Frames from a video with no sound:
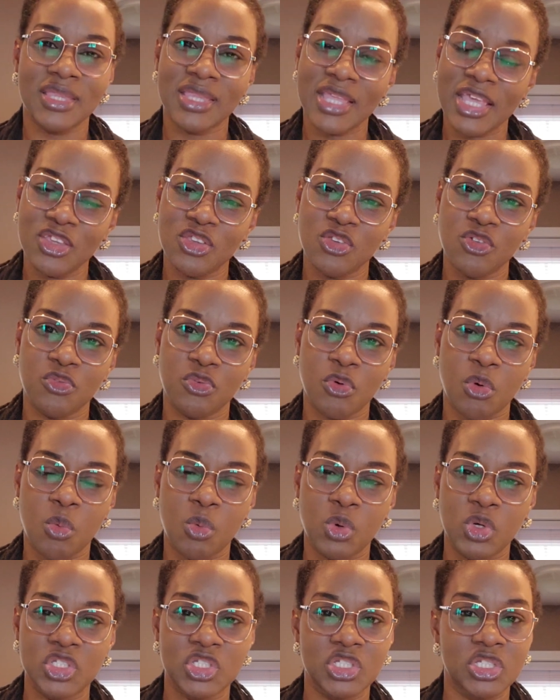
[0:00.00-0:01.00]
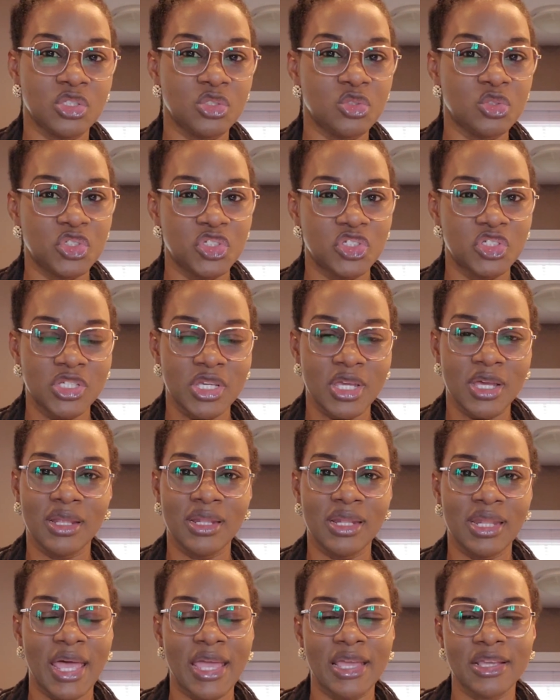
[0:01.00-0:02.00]
Thank you for watching. Do share,
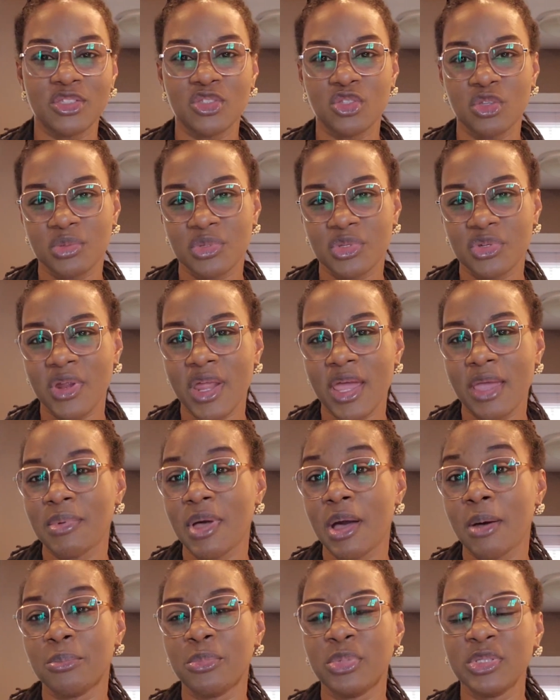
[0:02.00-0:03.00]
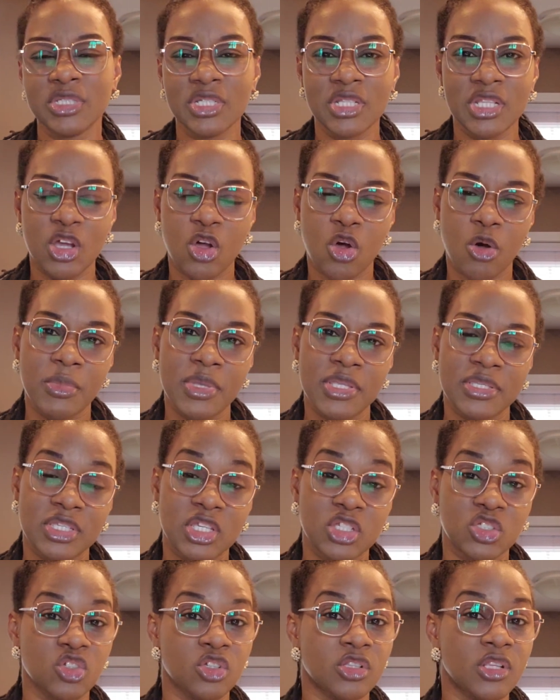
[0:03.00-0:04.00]
like, subscribe, and put in the comment
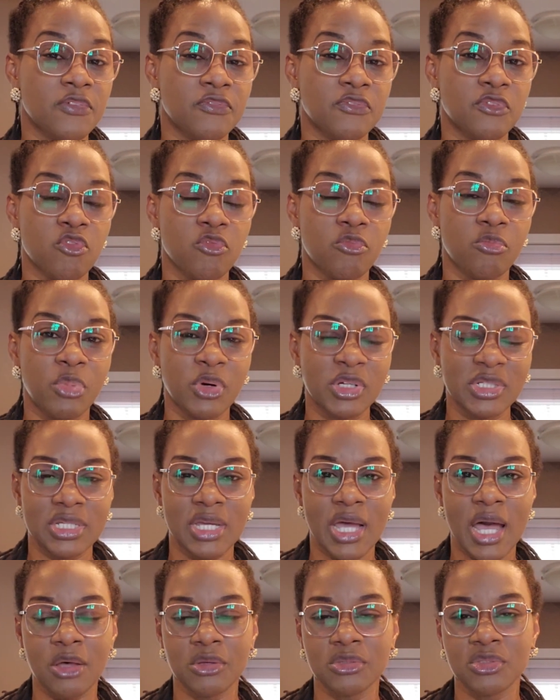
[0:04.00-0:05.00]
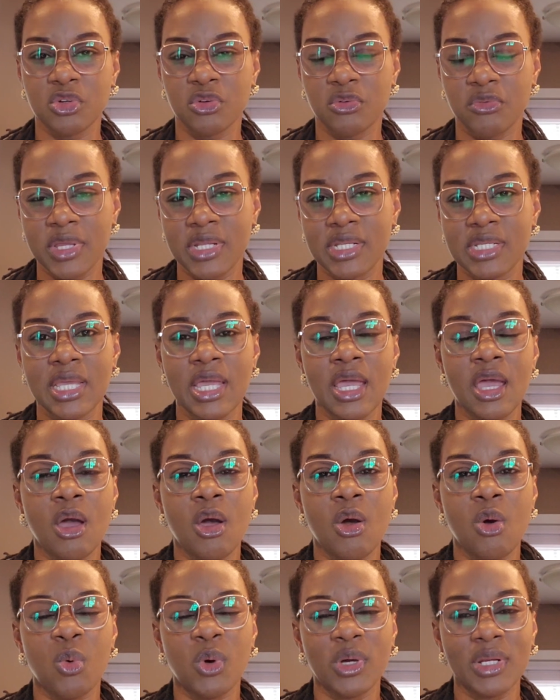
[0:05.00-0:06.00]
section if you bought a house already.
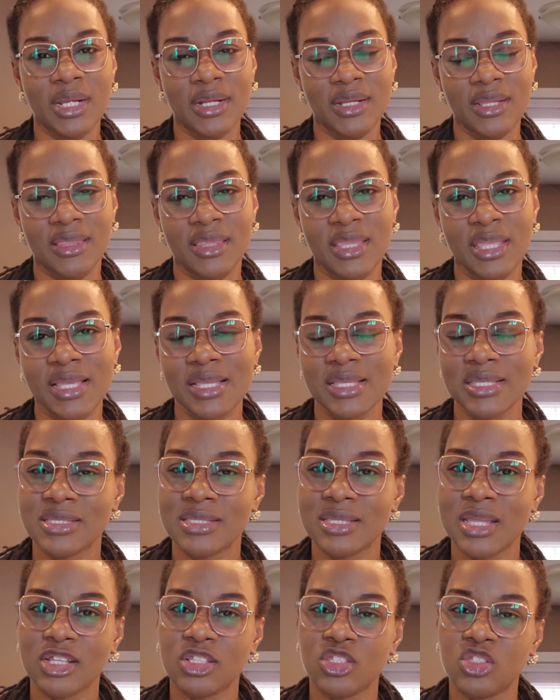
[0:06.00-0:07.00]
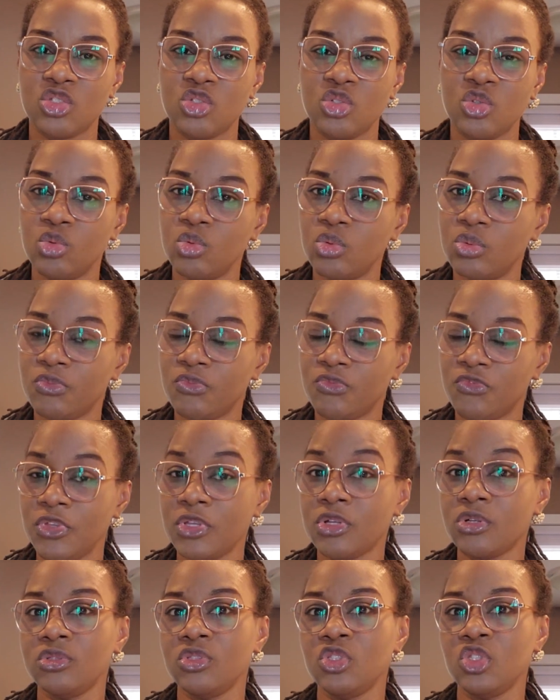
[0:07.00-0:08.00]
What are the things that you
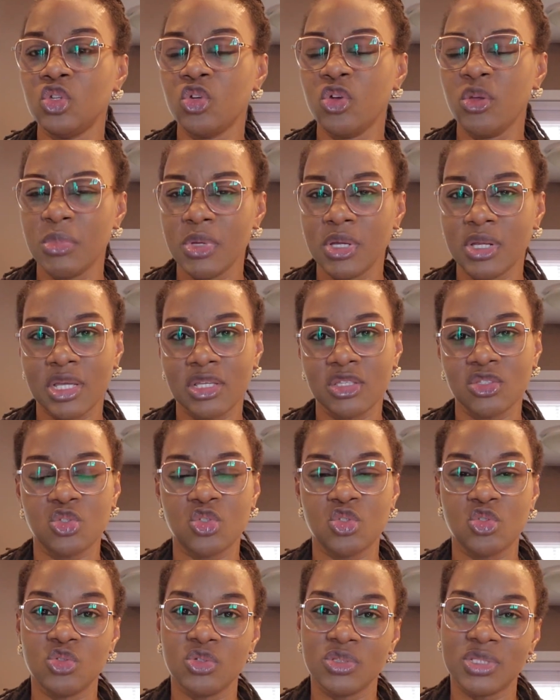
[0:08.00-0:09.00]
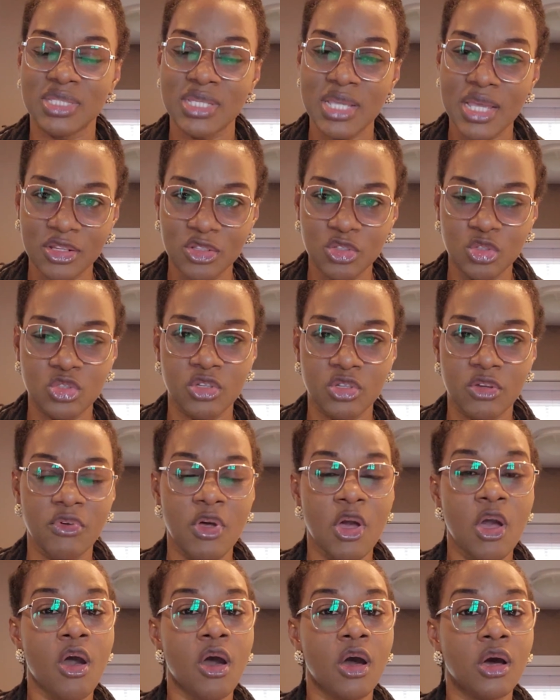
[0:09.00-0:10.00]
feel new immigrants to take note of,
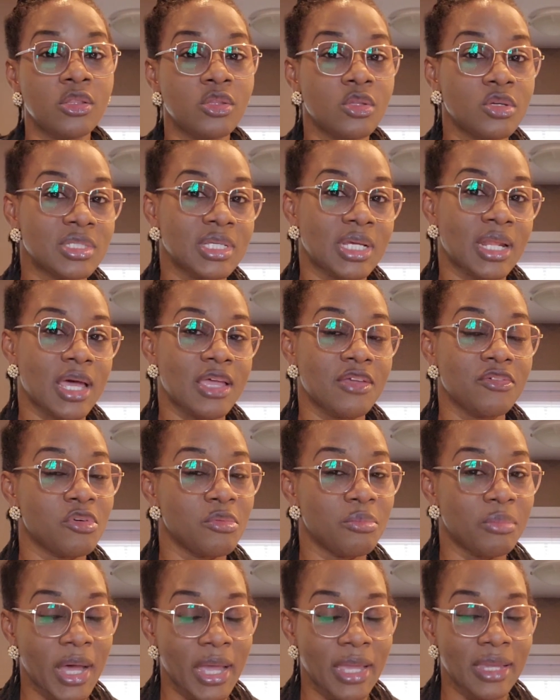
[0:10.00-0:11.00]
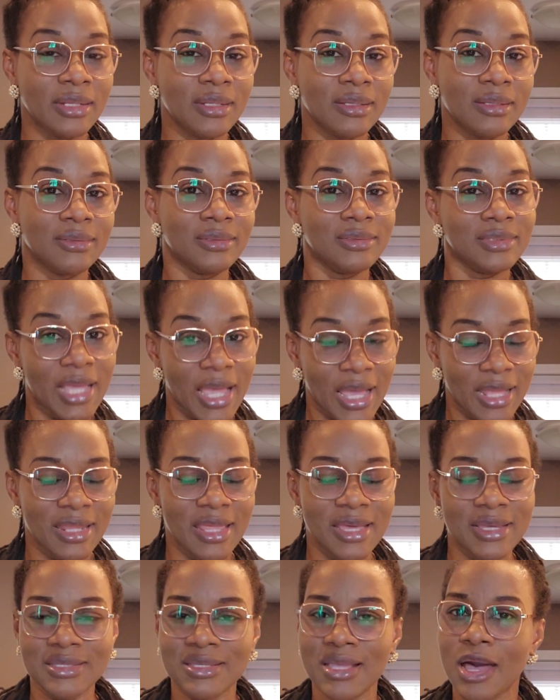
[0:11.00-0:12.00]
or those that are even buying their
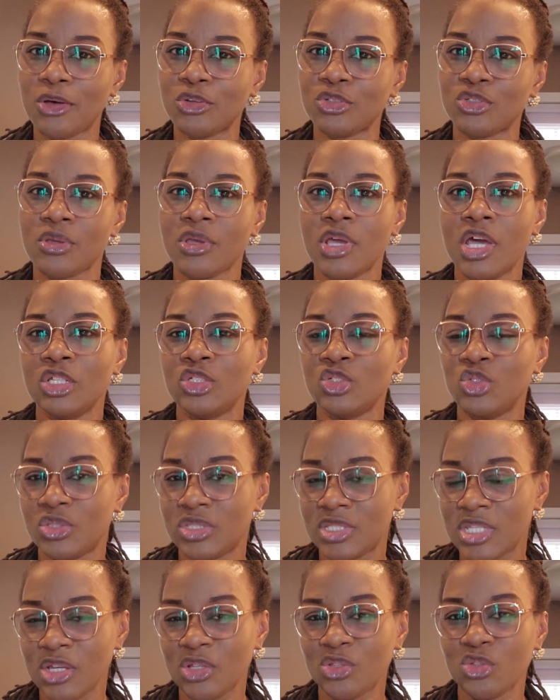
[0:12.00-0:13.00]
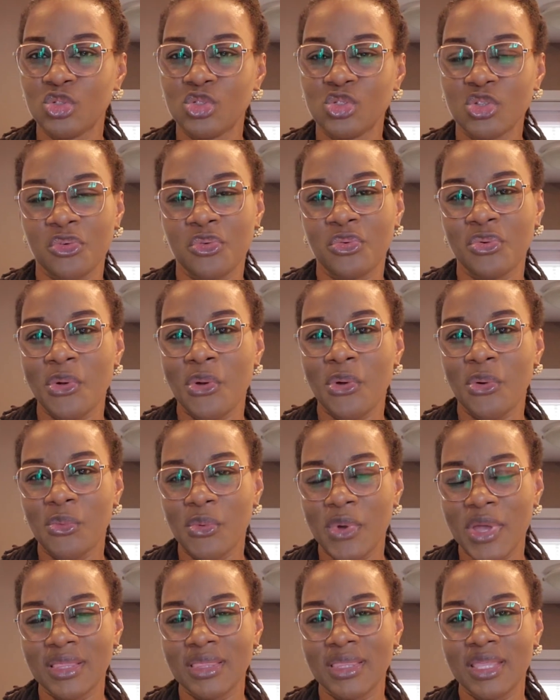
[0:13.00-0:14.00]
next house should take note of
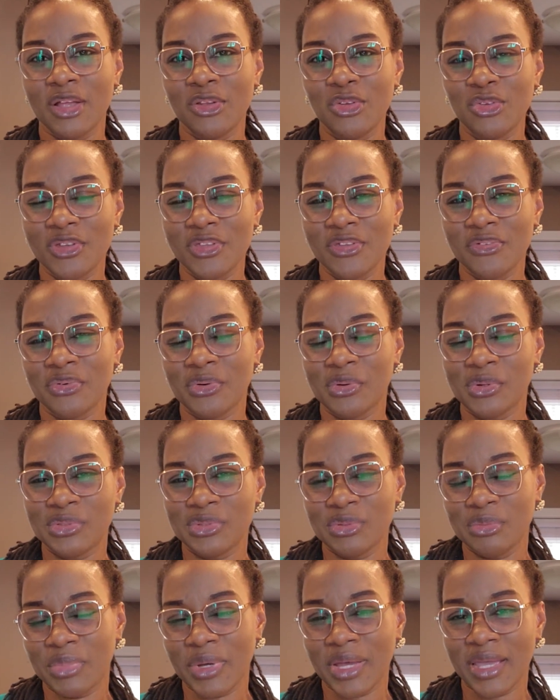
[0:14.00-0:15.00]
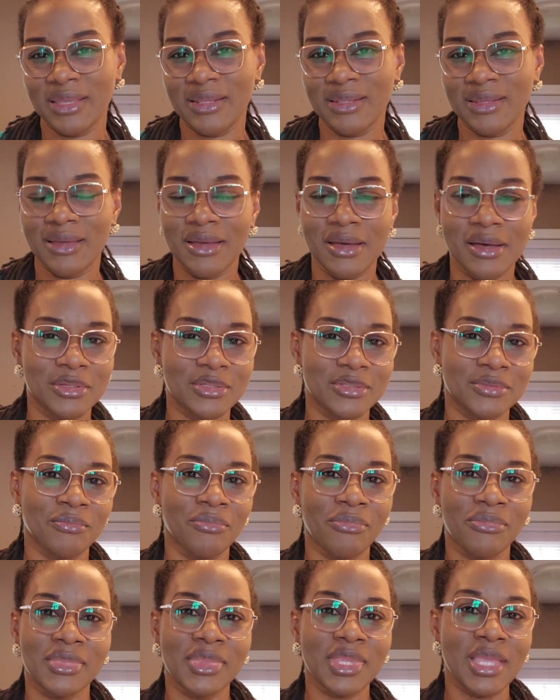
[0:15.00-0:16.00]
when they are looking forward to buying a
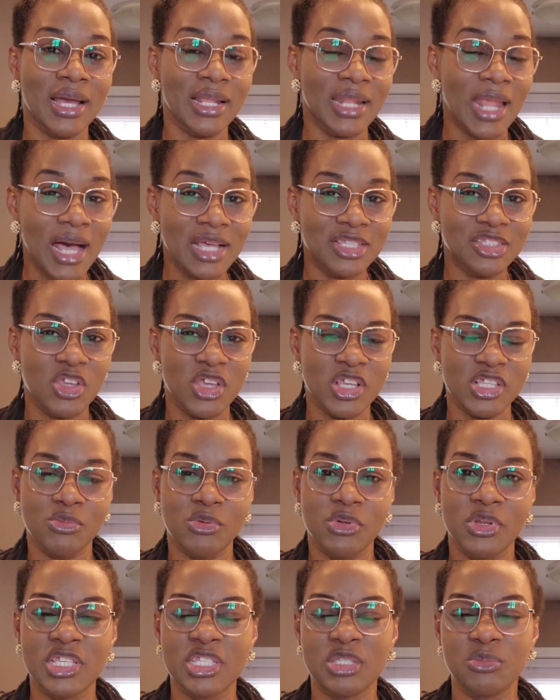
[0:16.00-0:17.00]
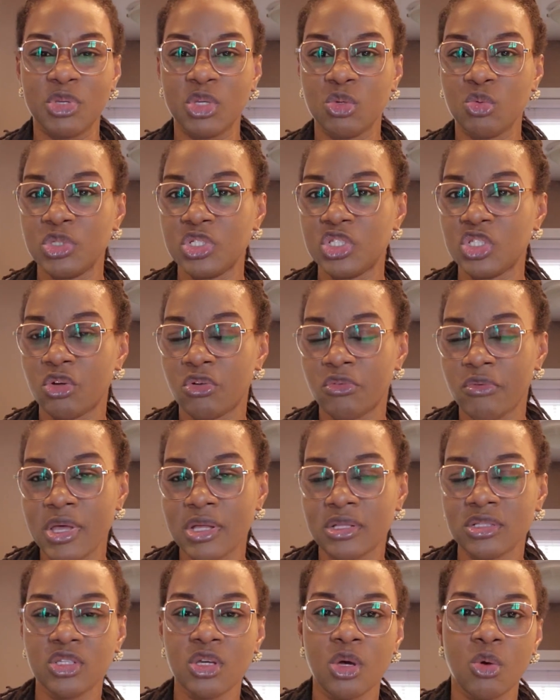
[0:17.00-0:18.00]
house? And how's your experience been with your
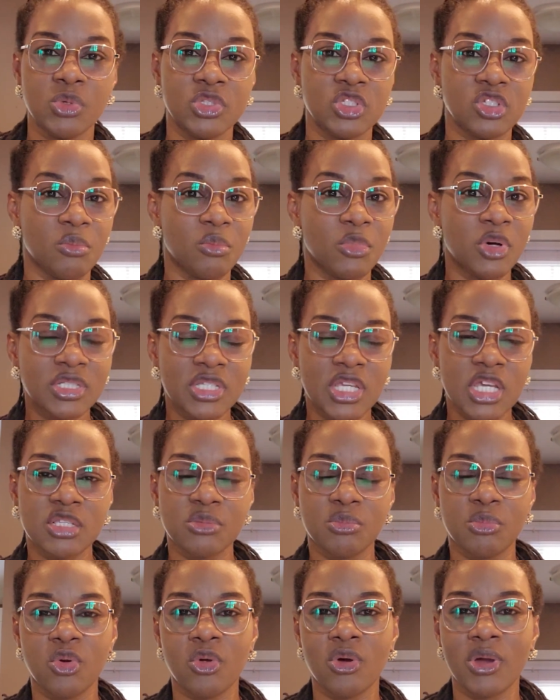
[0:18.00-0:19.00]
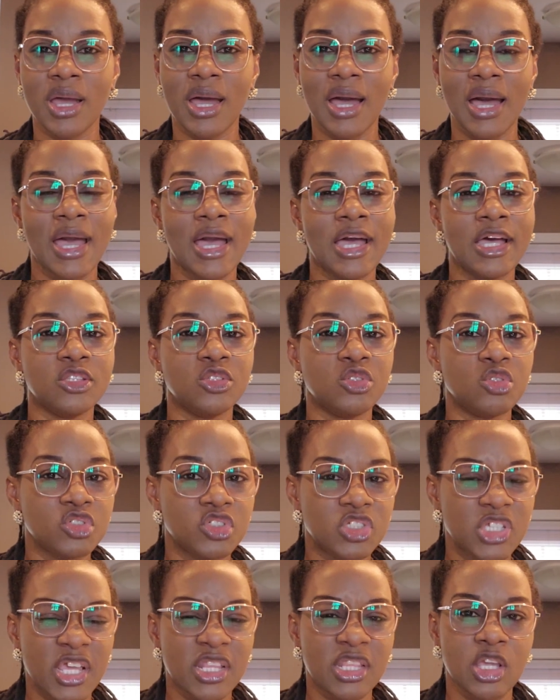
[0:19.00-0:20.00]
realtor, with your mortgage broker? Do
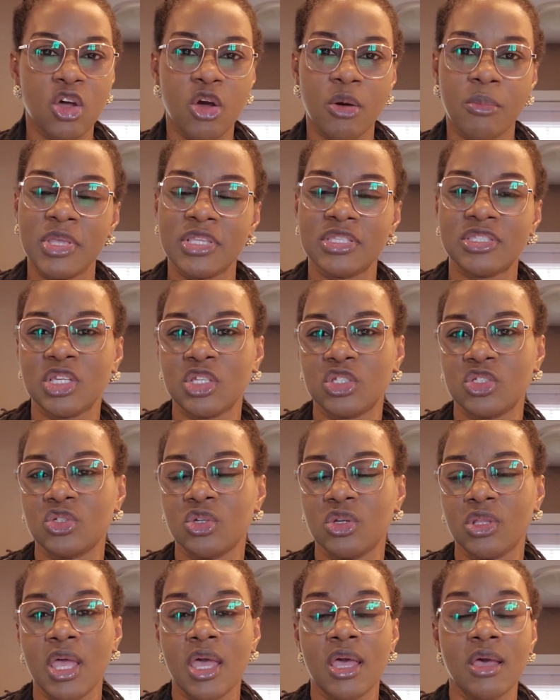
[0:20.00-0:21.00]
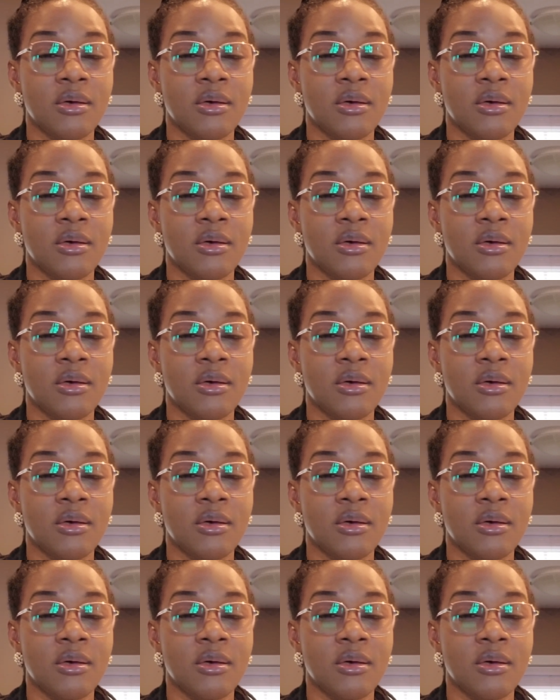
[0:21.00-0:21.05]
share in the comment section.